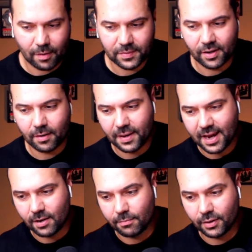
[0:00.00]
Apsana
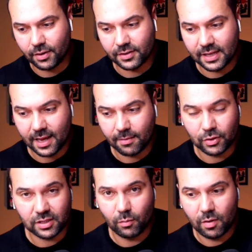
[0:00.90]
Begum because they're
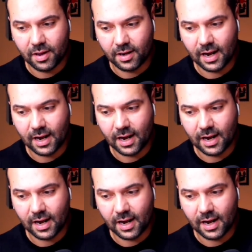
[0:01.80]
Muslim women.